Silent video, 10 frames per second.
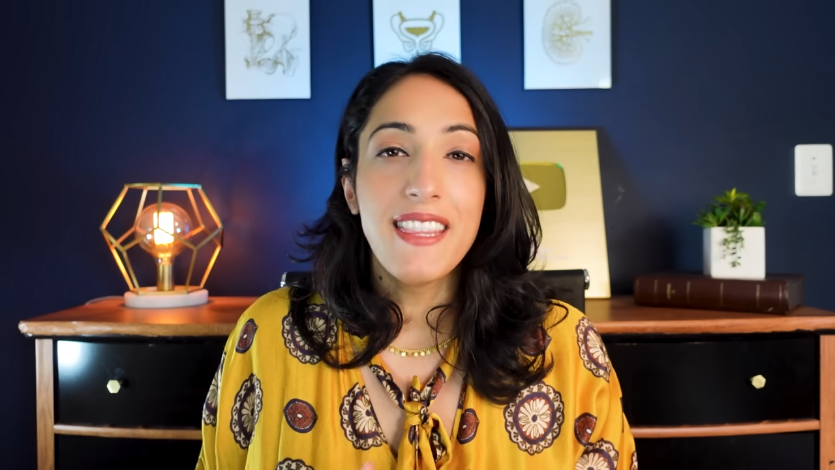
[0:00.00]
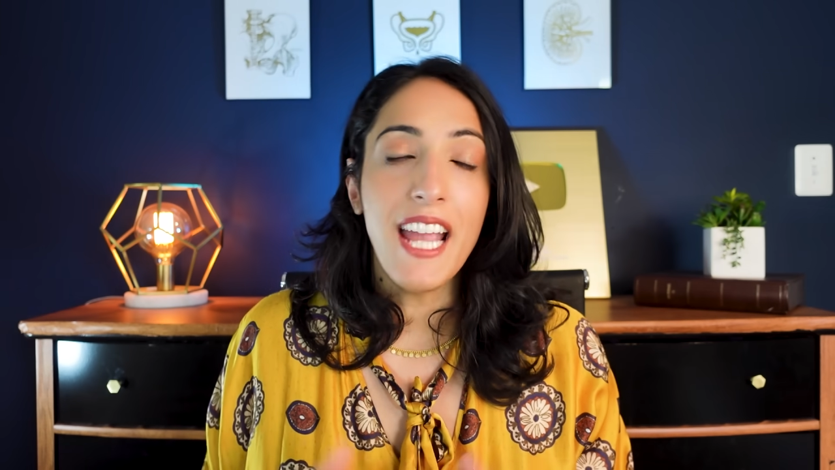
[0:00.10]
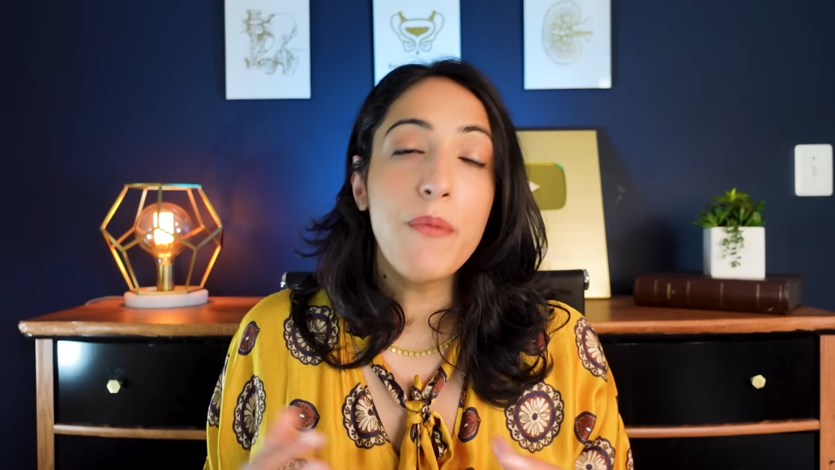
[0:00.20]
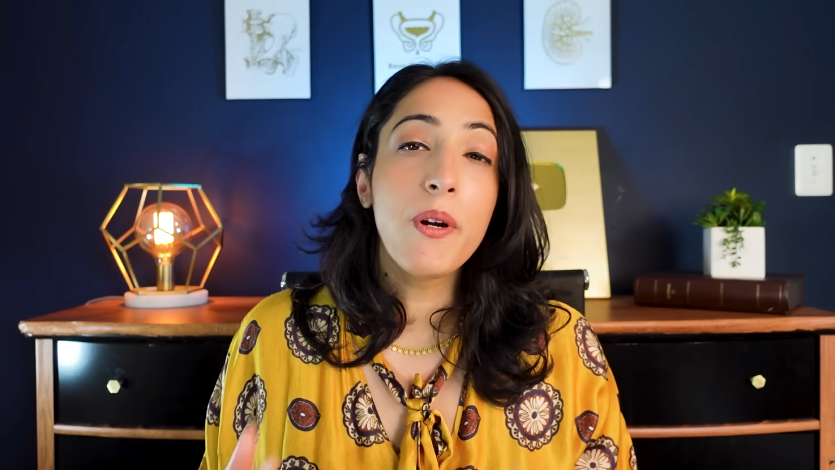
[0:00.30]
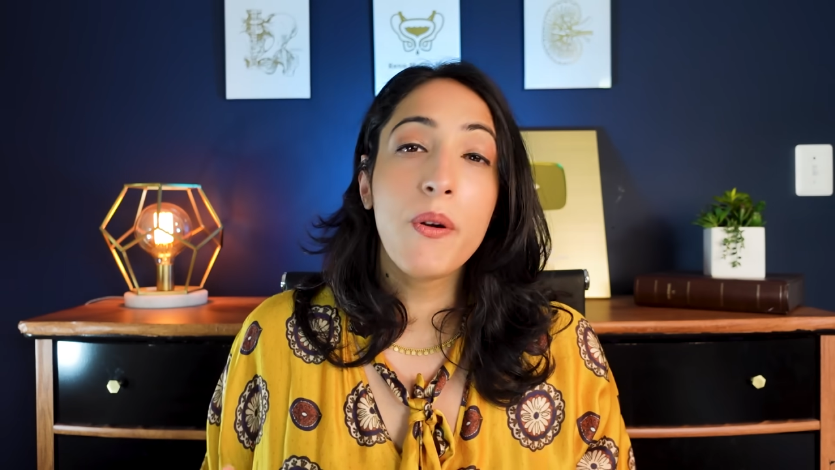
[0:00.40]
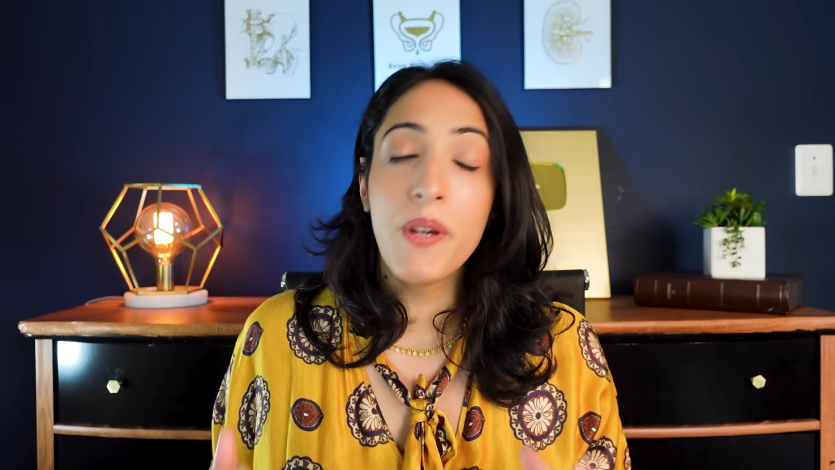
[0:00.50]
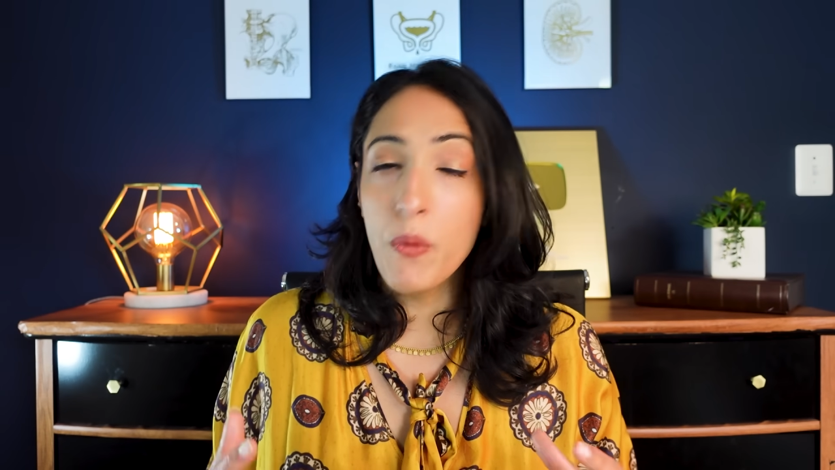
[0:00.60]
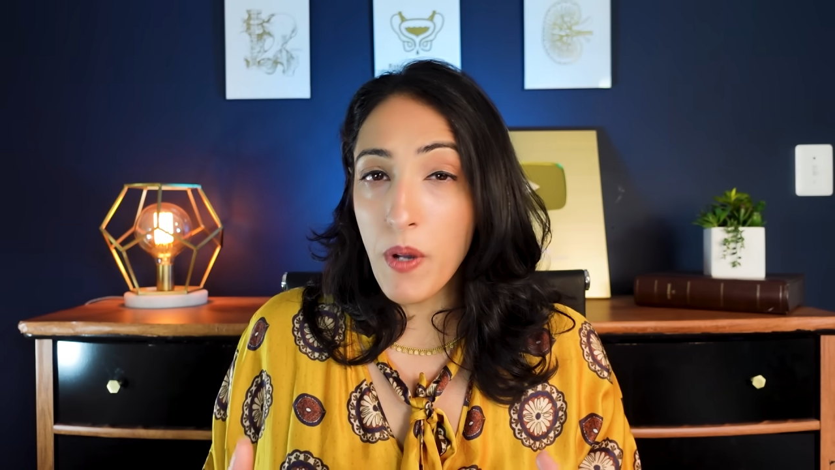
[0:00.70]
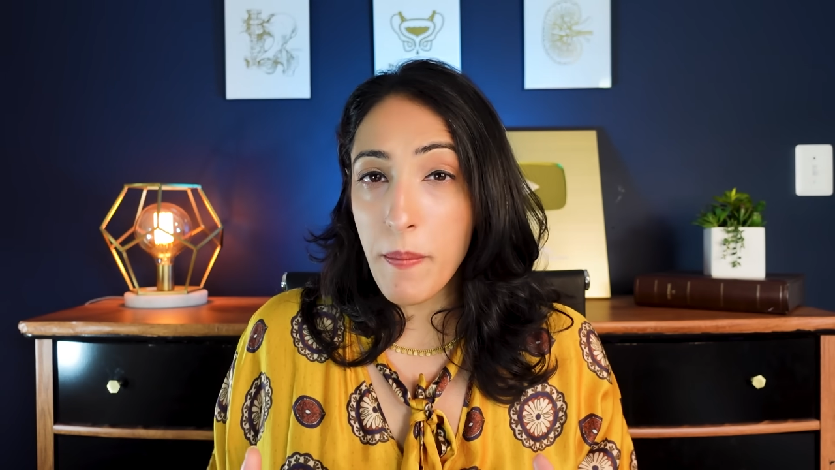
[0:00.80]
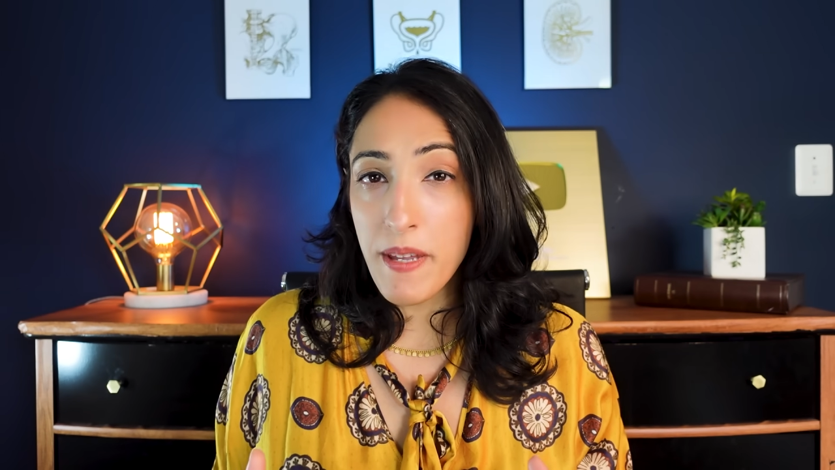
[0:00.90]
They
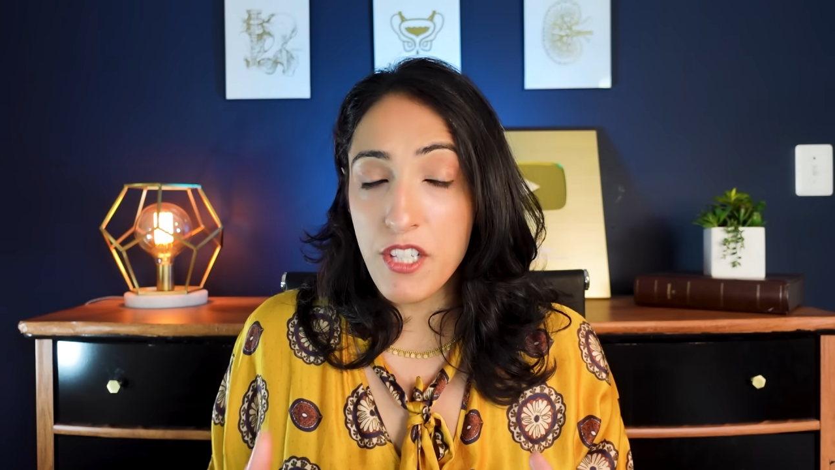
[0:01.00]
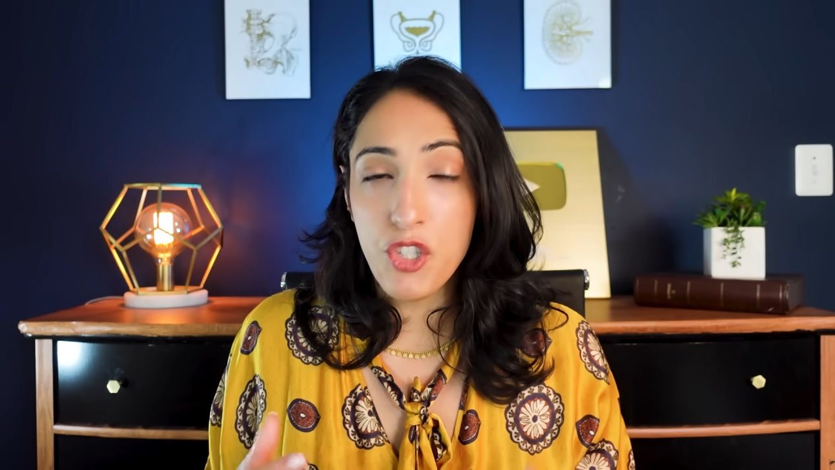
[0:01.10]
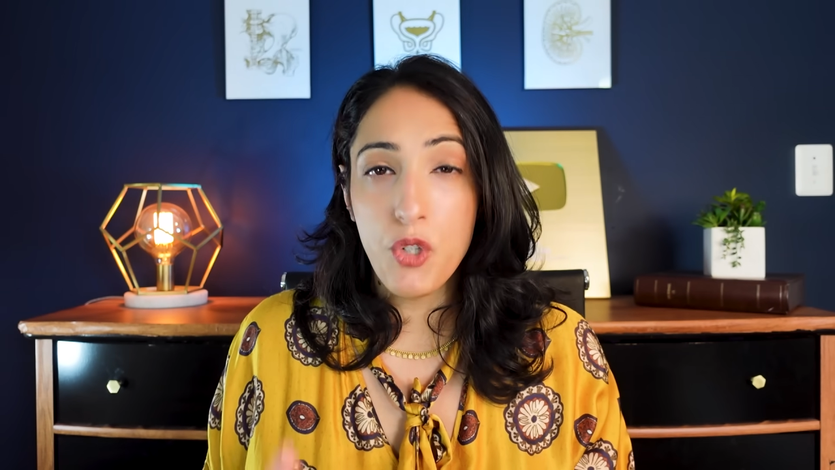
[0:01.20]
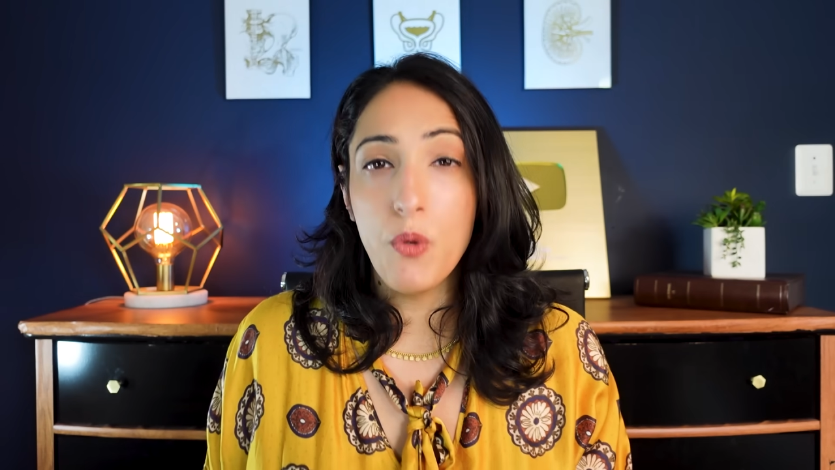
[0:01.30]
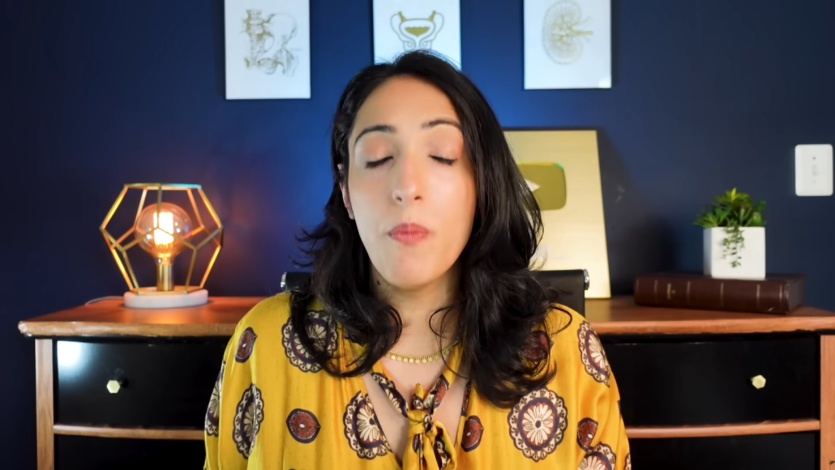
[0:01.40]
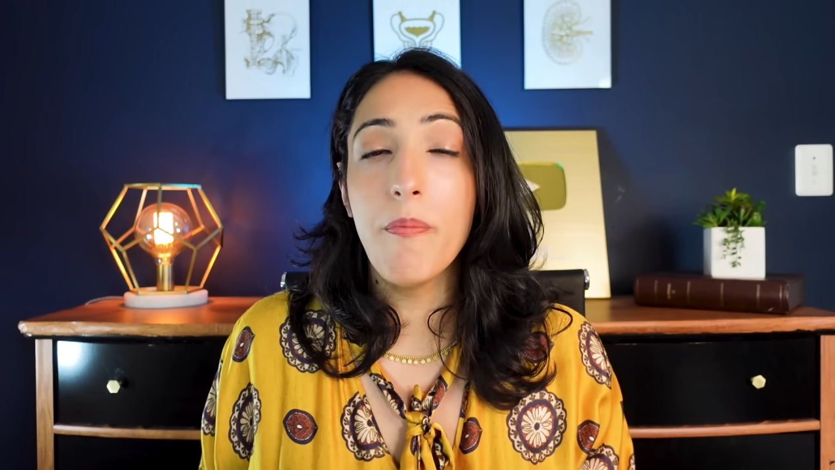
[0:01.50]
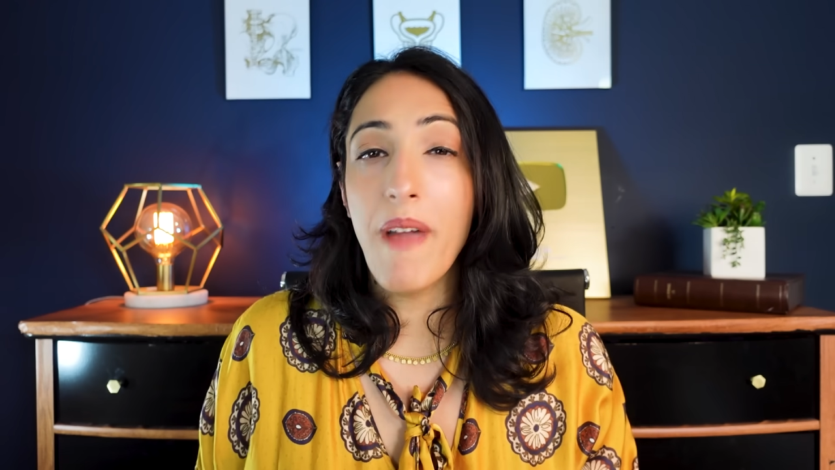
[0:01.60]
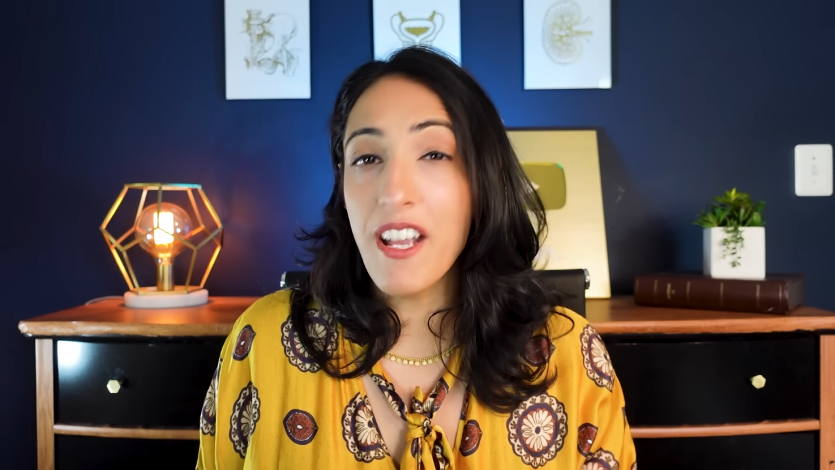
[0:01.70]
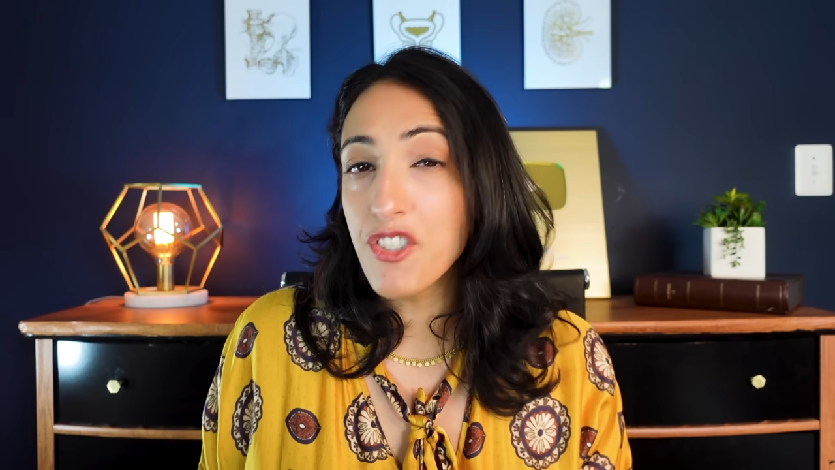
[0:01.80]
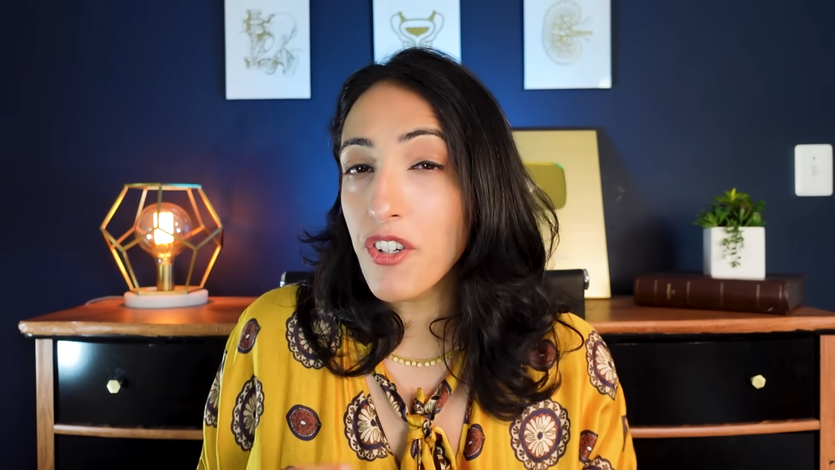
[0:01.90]
recruited women to
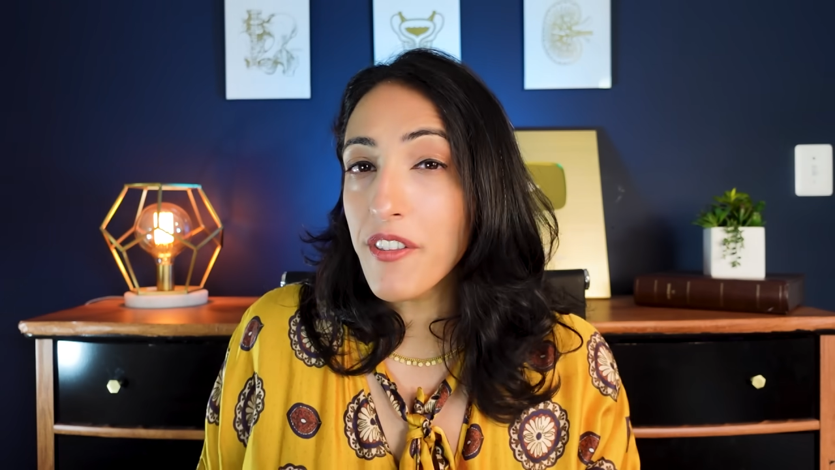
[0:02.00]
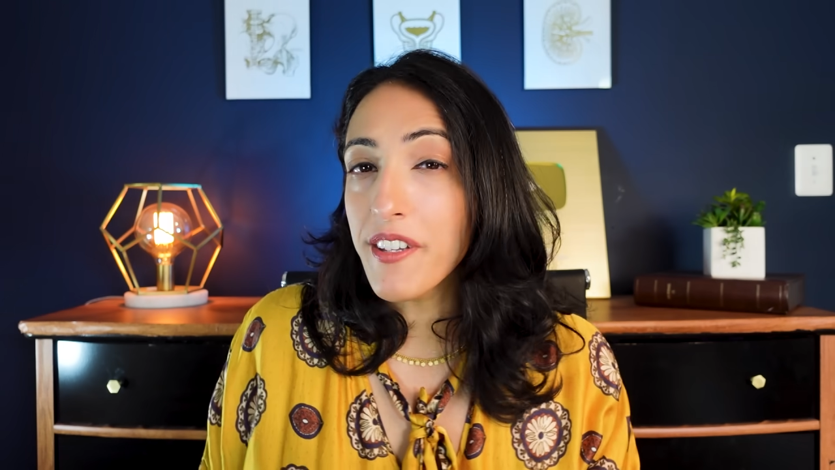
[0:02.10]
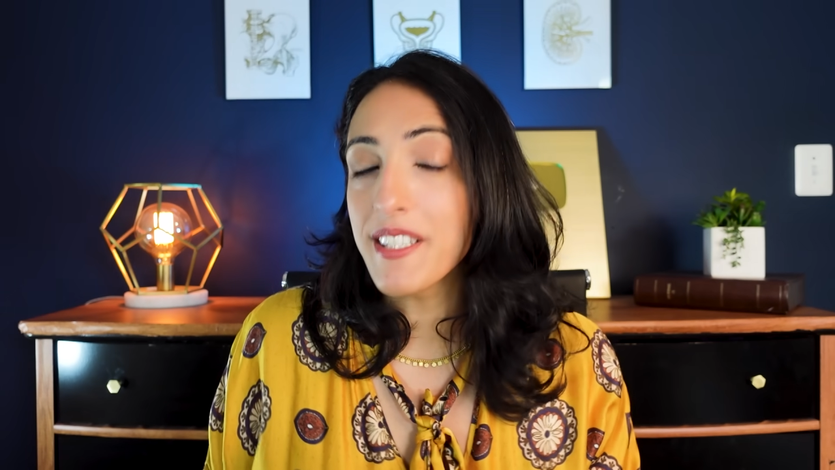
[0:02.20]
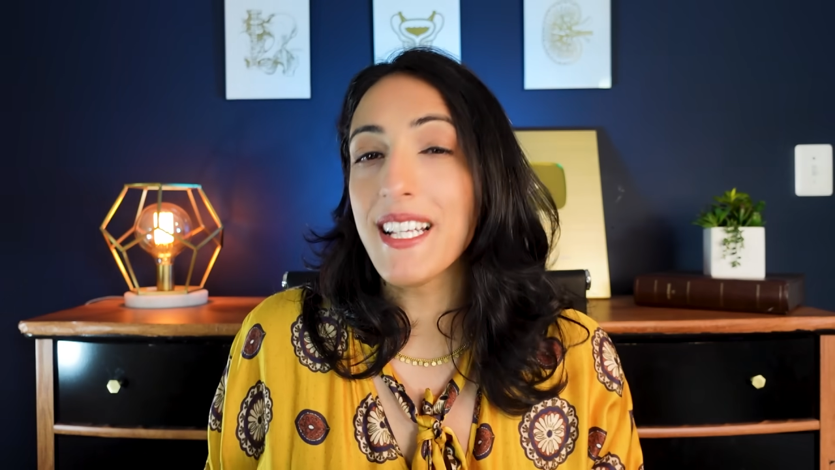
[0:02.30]
measure their